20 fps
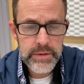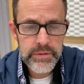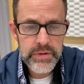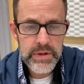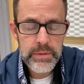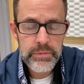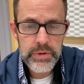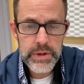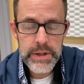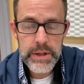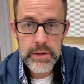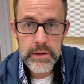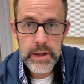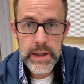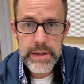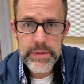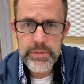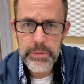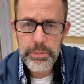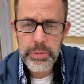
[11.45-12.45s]
seems like you
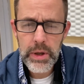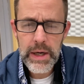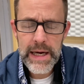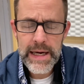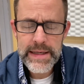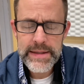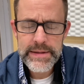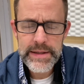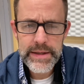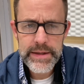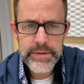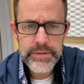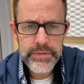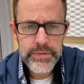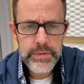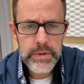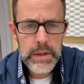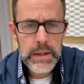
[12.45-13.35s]
like to practice